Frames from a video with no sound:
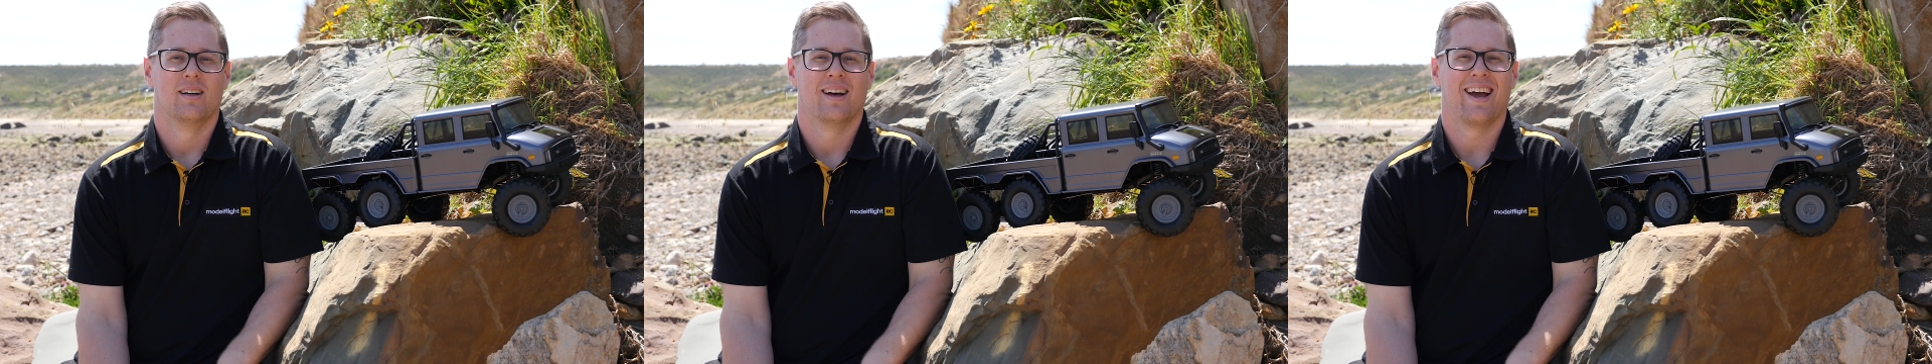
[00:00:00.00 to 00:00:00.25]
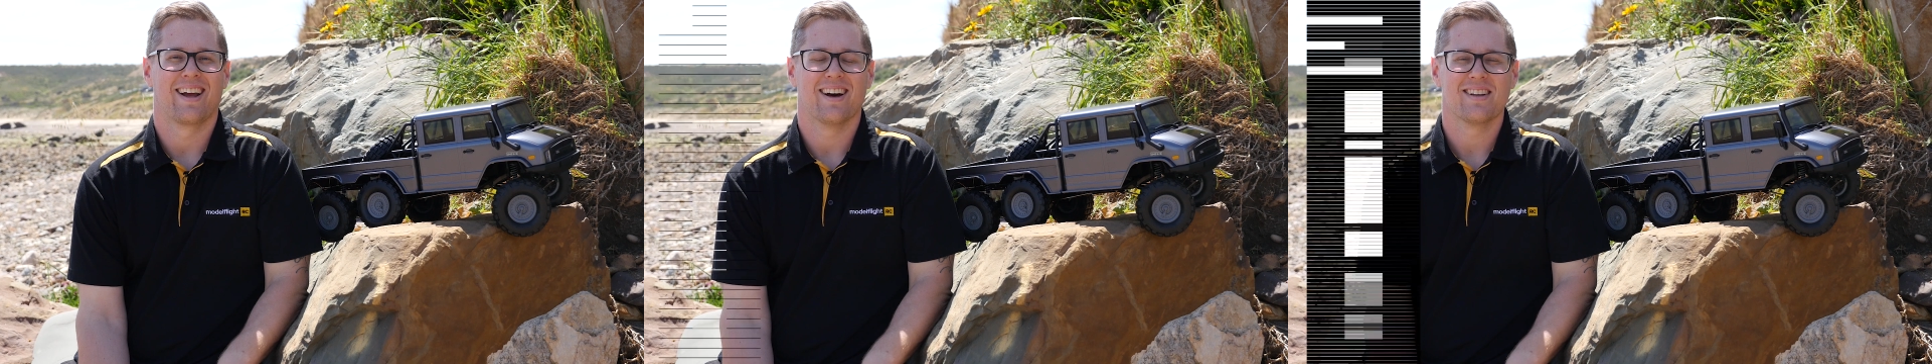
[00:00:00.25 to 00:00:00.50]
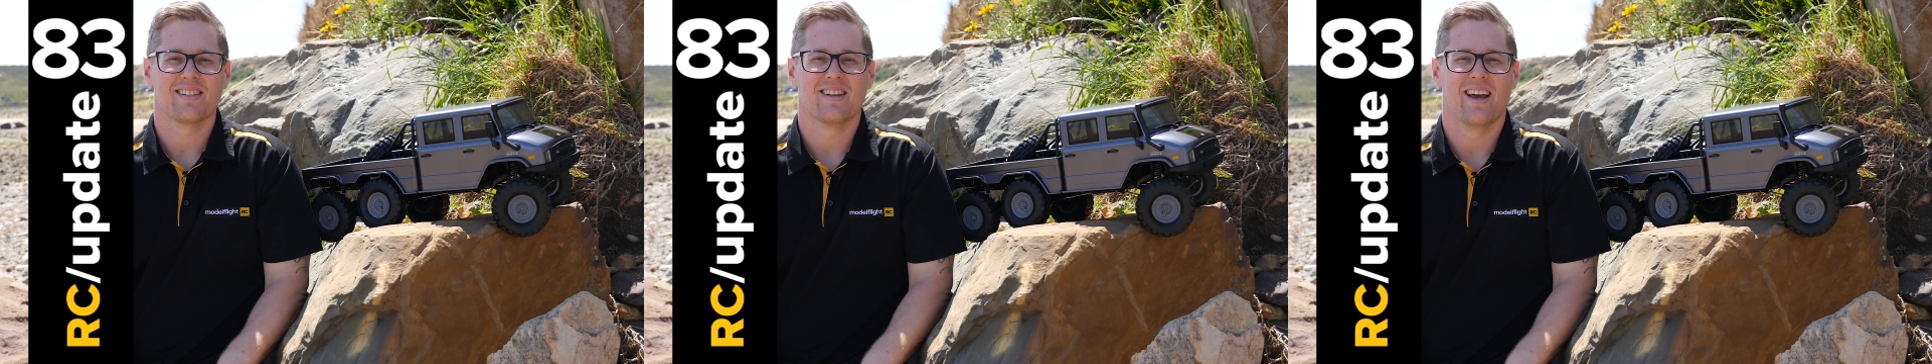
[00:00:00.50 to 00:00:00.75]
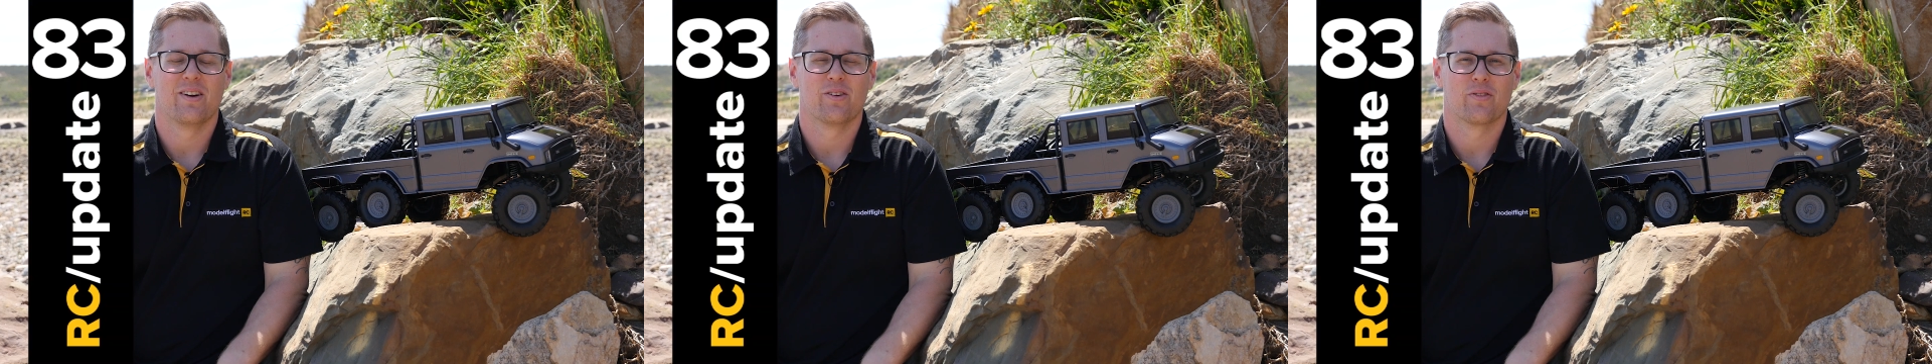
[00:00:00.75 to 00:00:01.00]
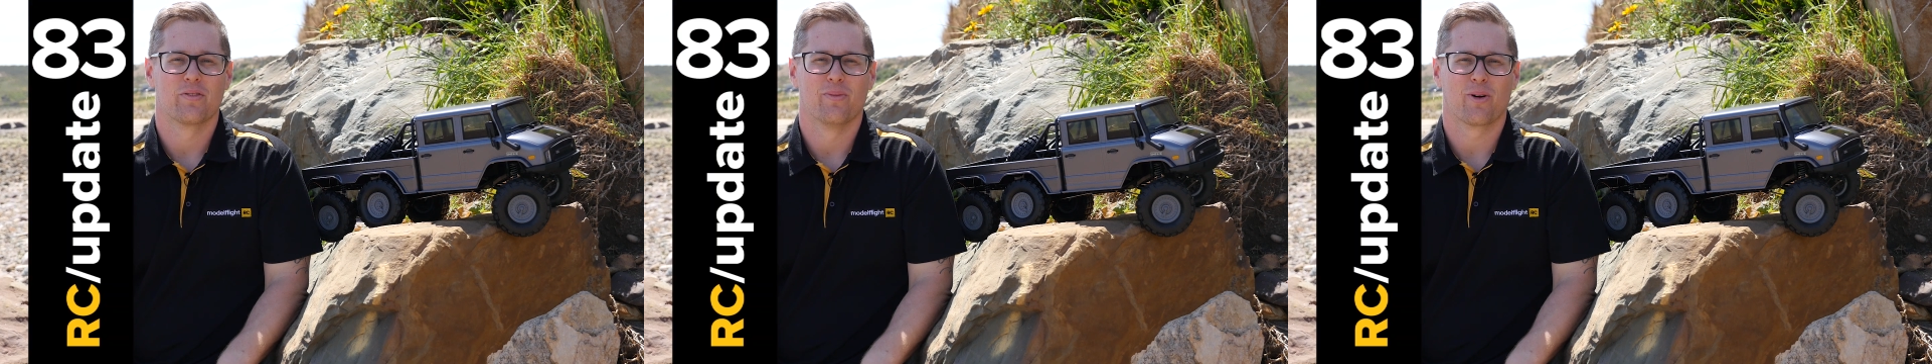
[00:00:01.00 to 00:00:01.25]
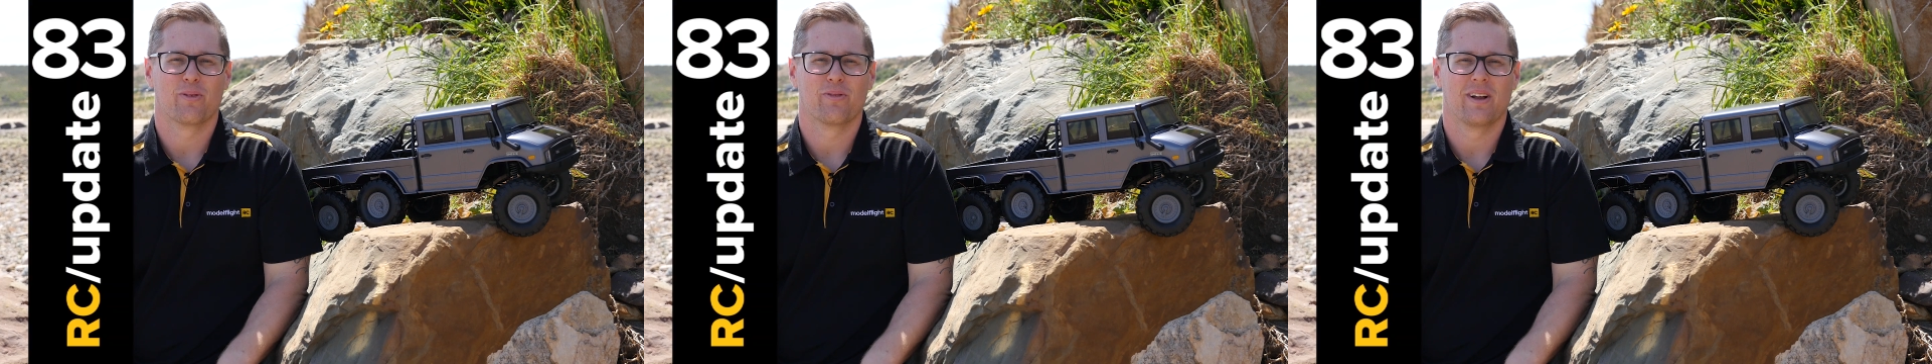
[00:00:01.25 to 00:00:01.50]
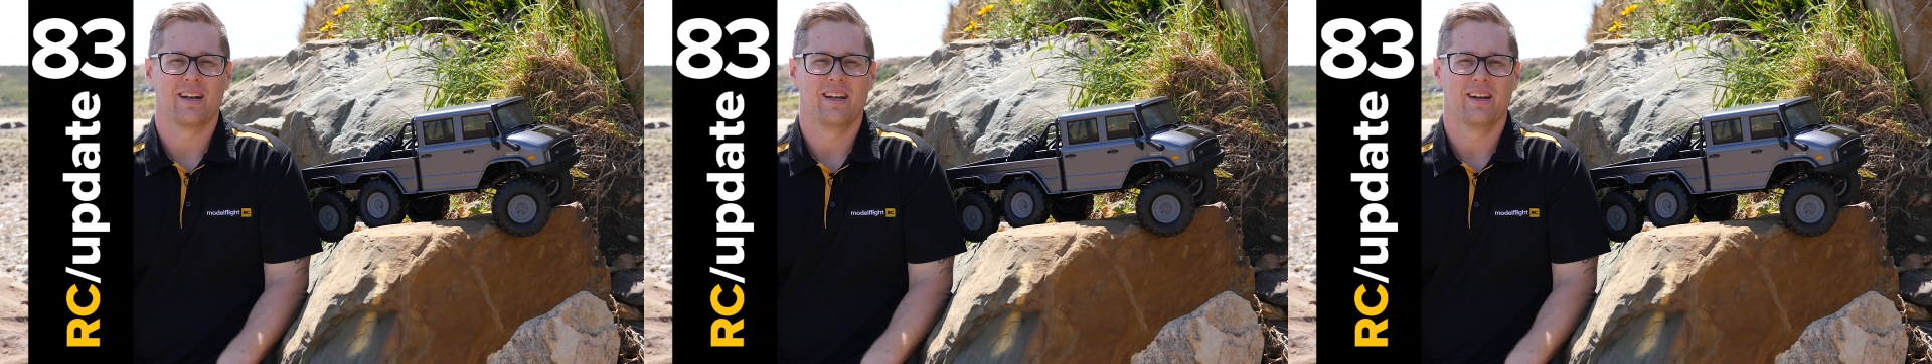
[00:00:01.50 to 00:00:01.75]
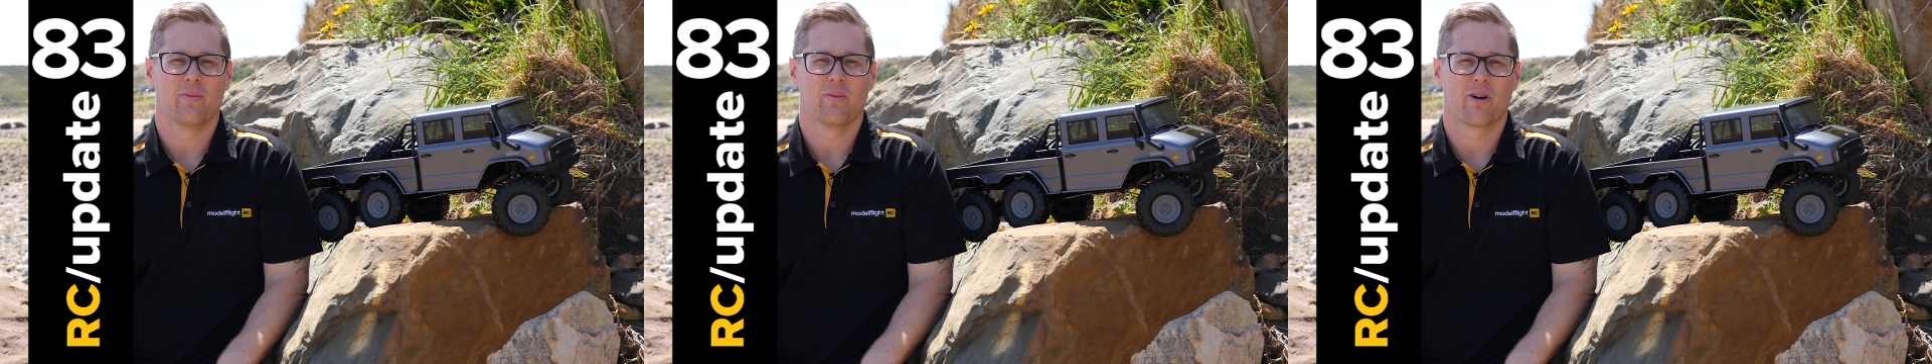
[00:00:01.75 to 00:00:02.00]
Hey guys, Andrew from Model Flight
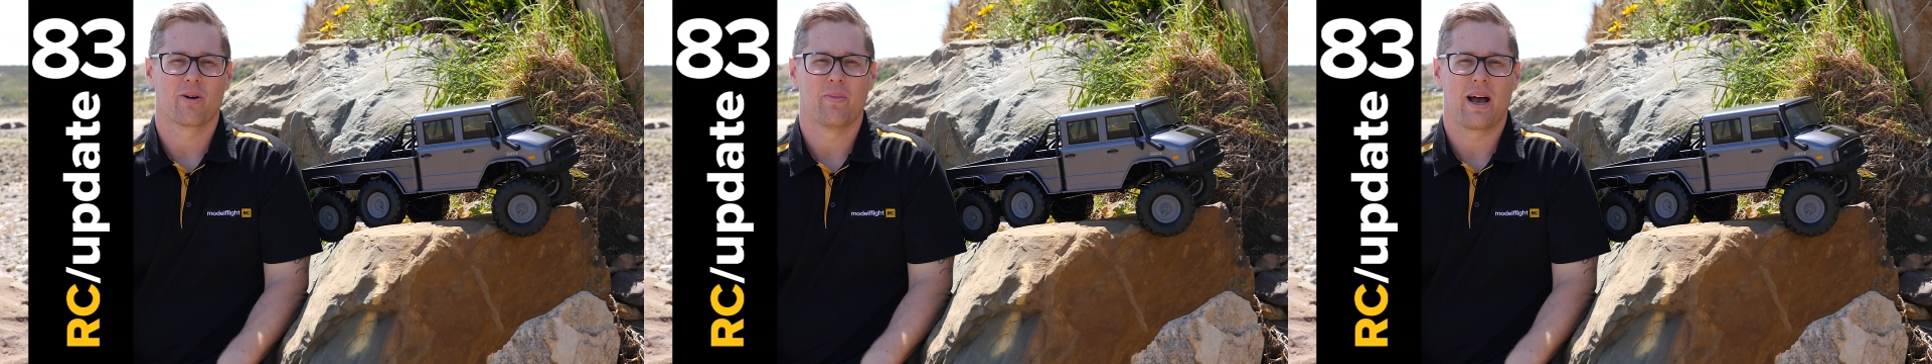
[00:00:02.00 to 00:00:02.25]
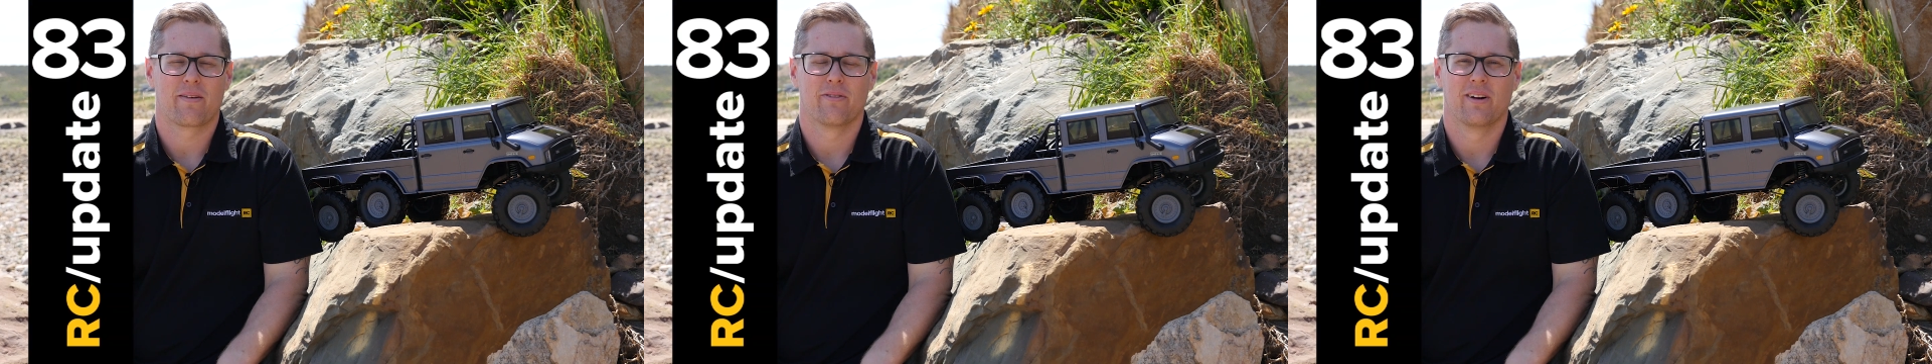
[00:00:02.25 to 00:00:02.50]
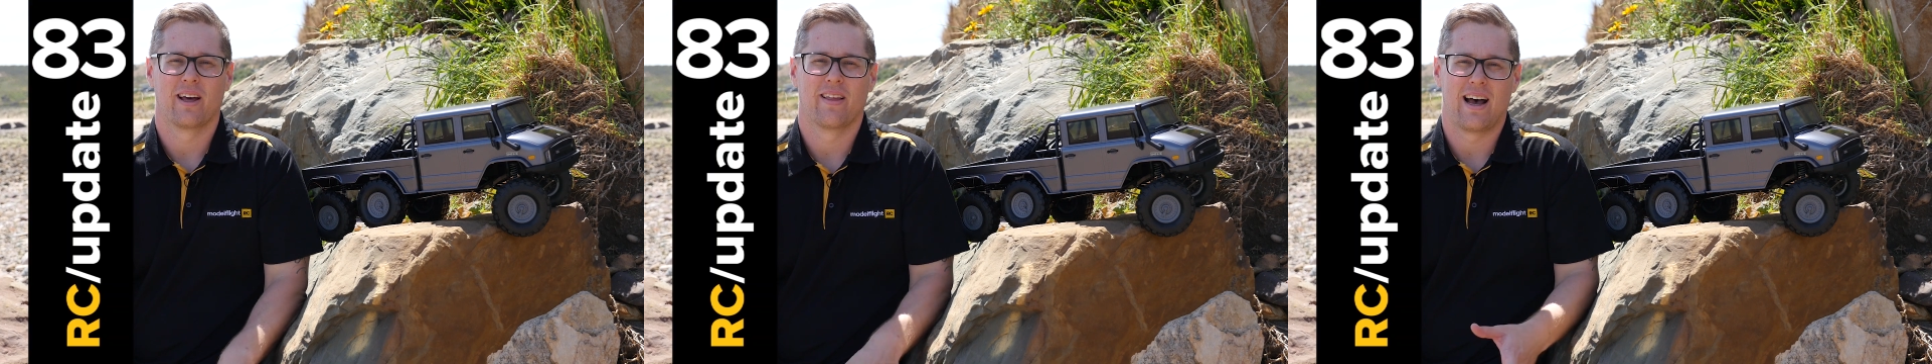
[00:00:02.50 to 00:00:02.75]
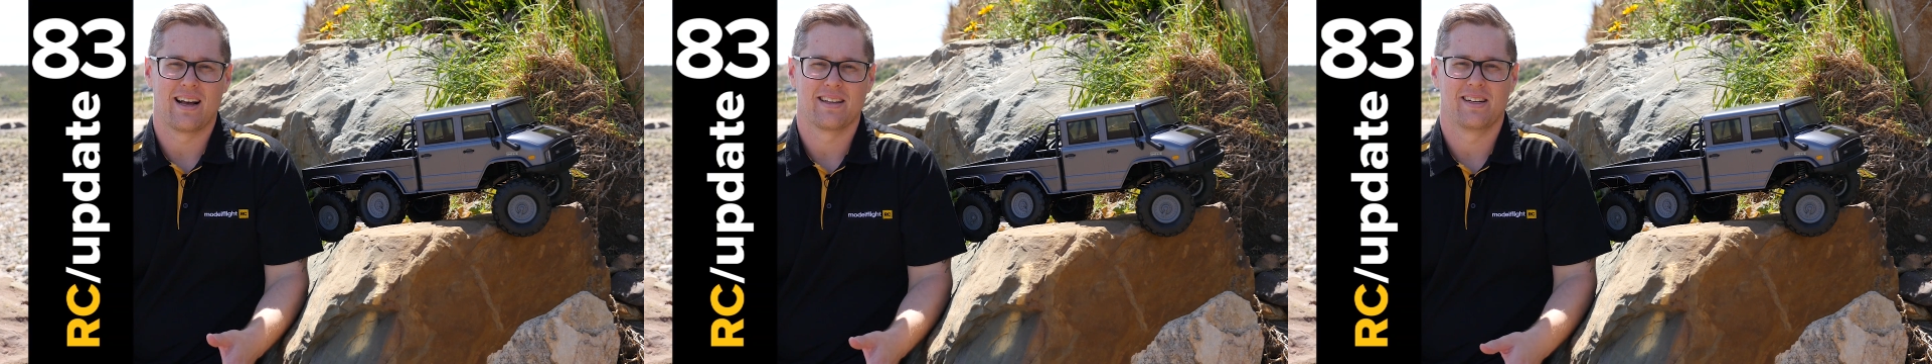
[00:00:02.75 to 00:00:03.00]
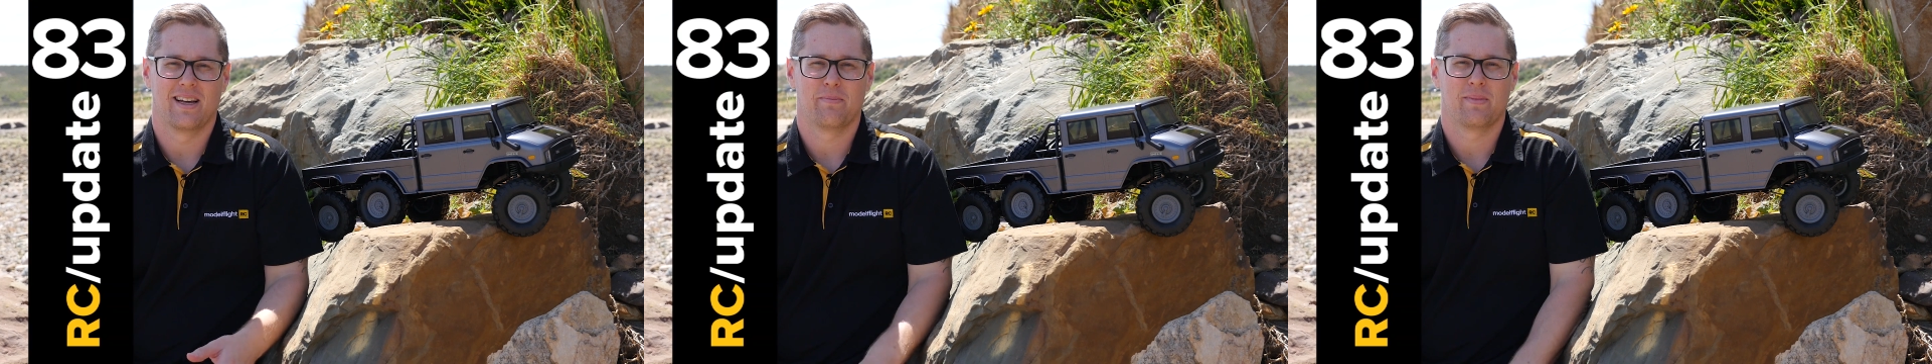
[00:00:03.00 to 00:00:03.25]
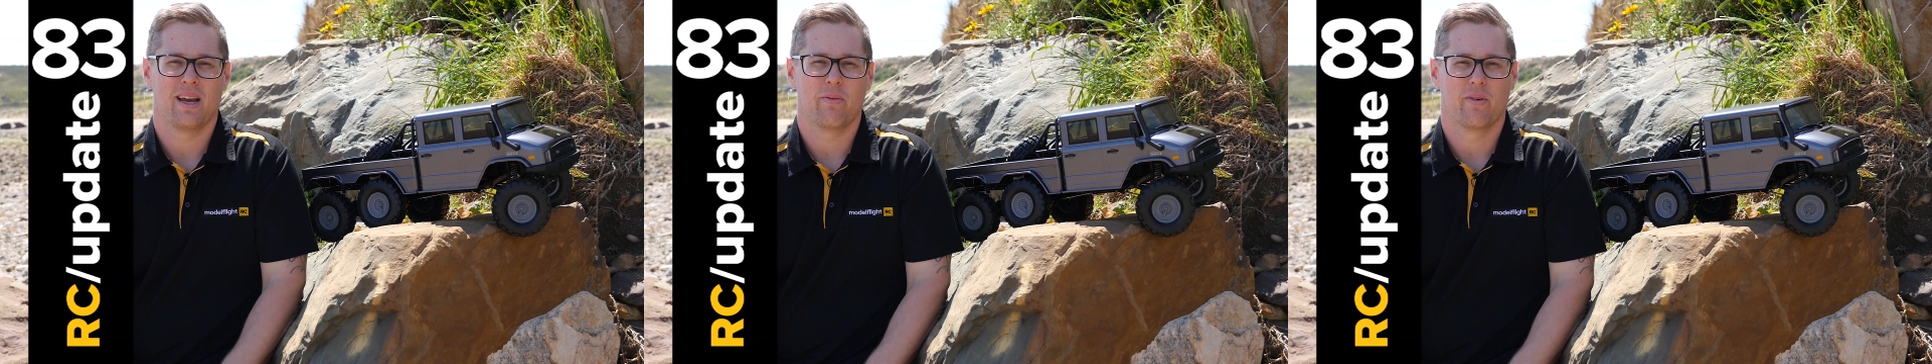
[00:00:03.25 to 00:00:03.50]
here, and welcome back for another RC update.